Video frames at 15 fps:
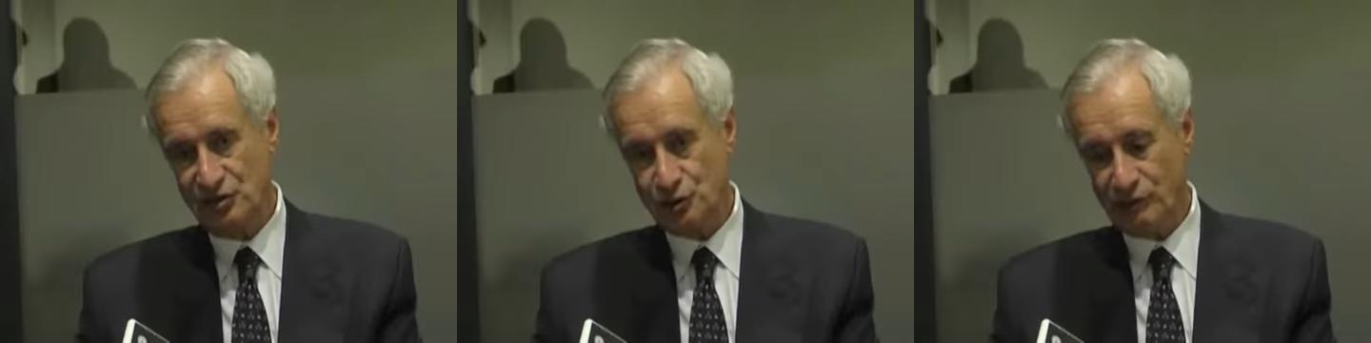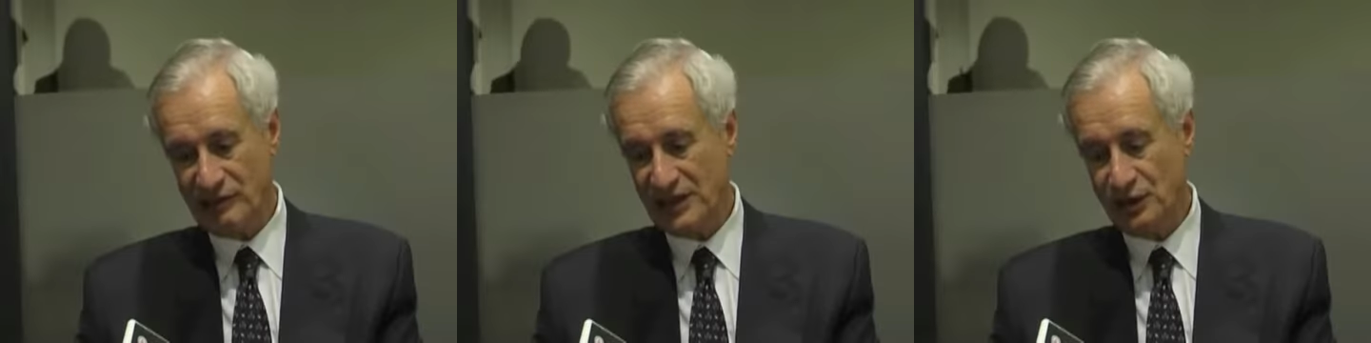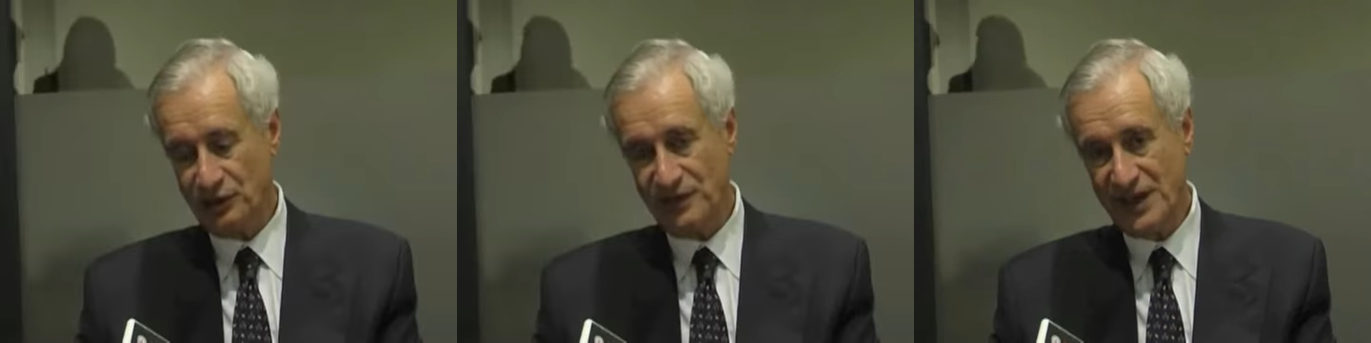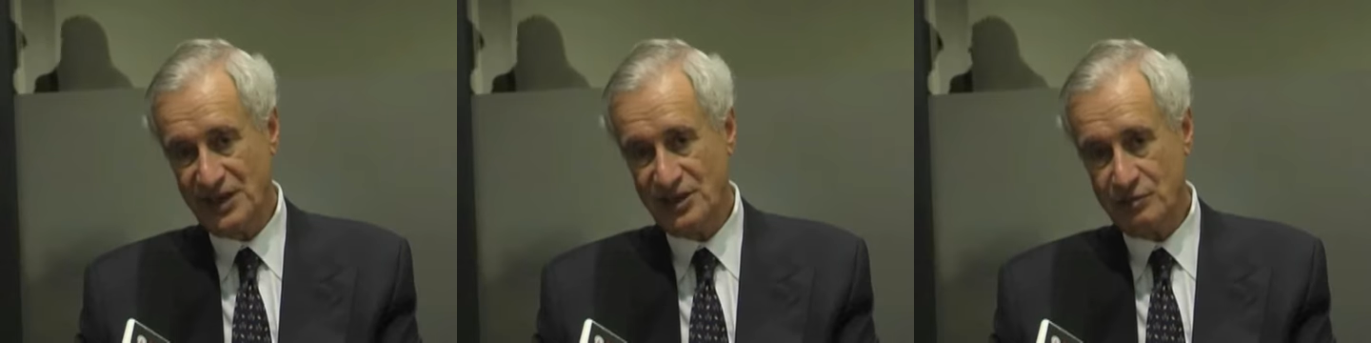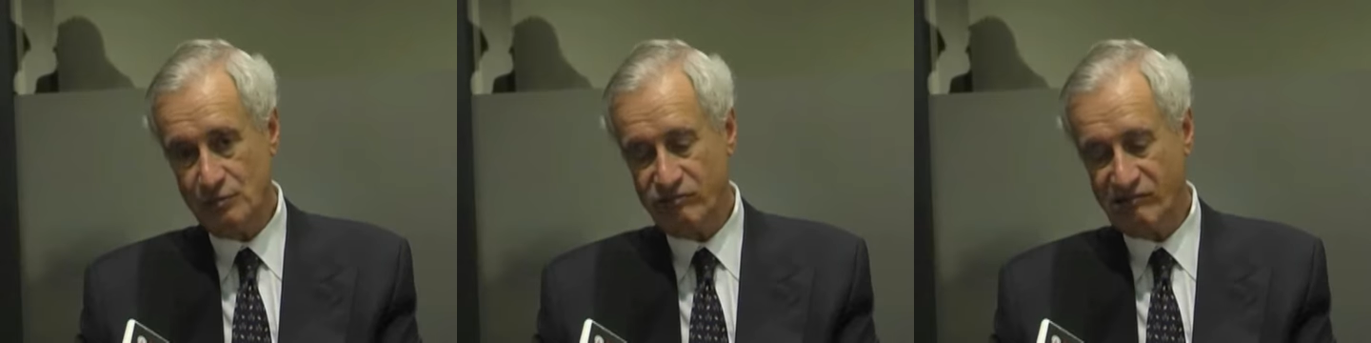or
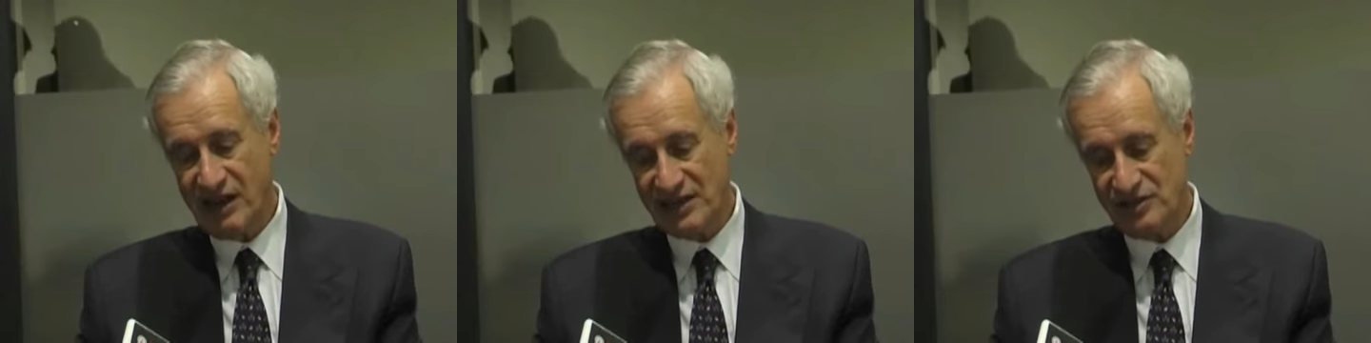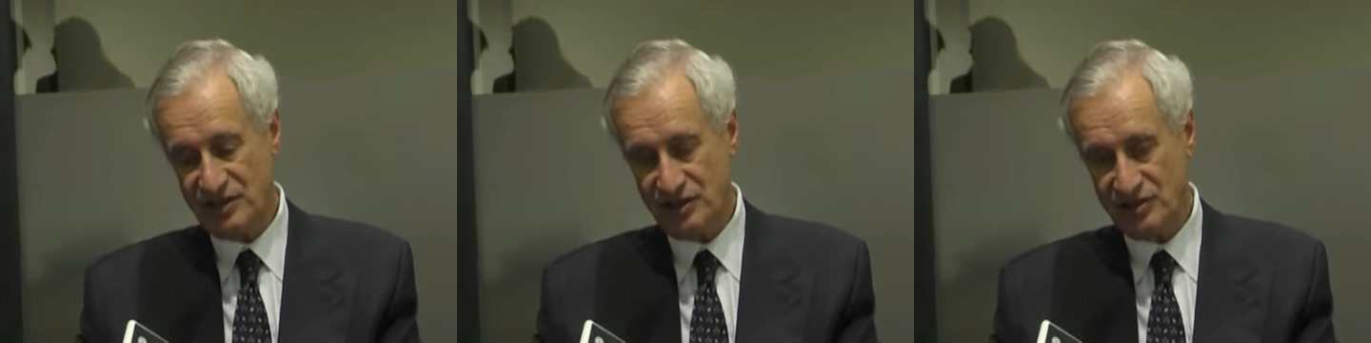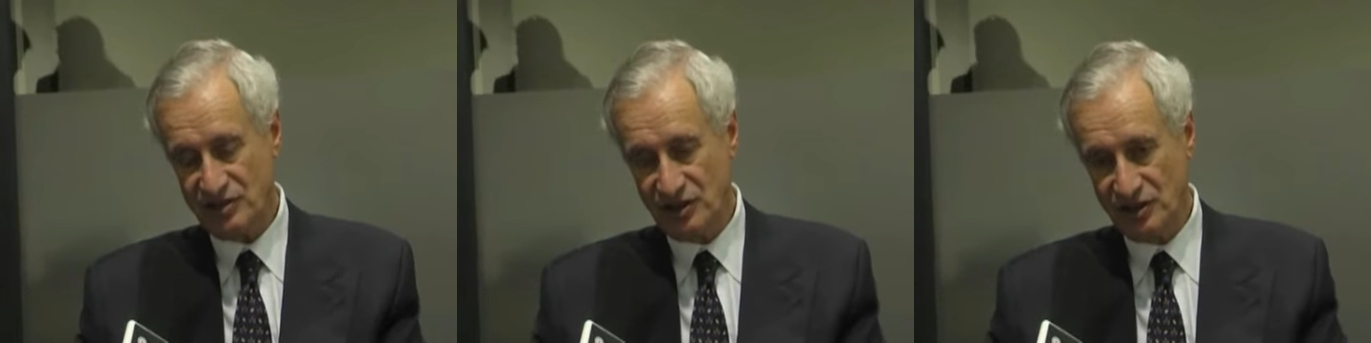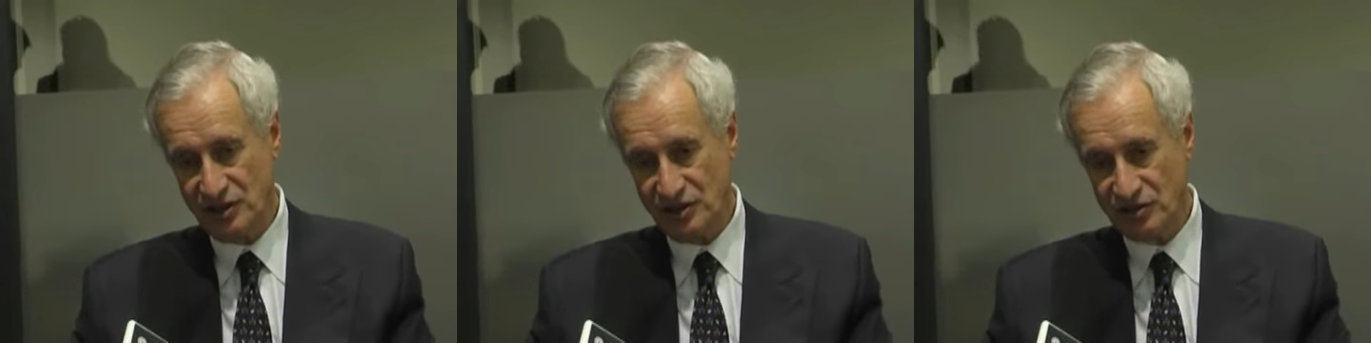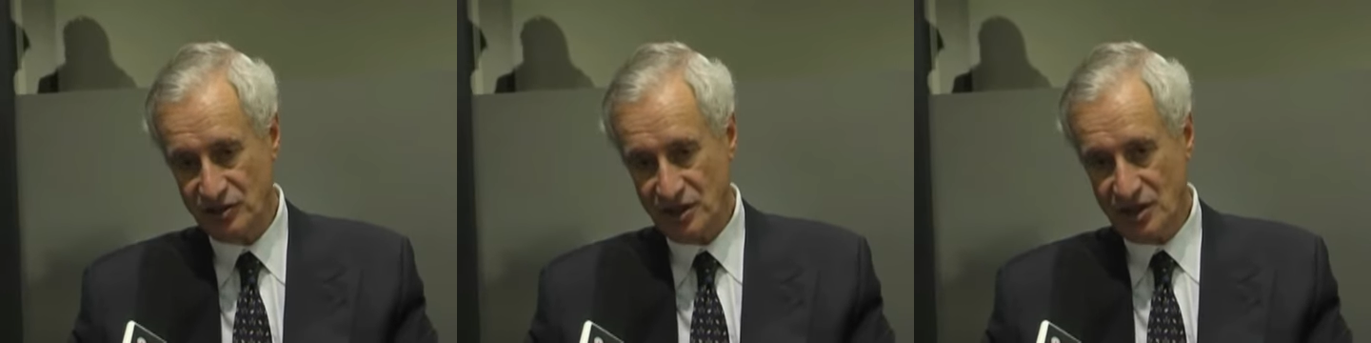innovation
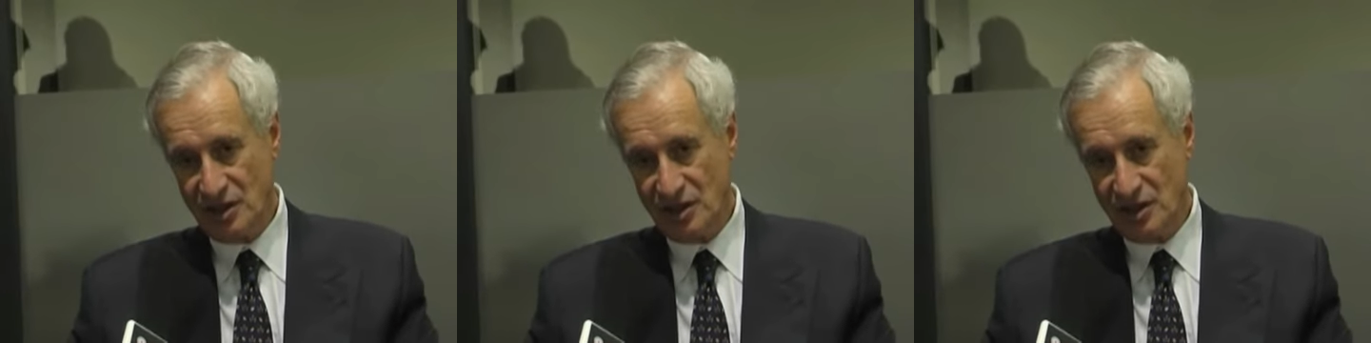processes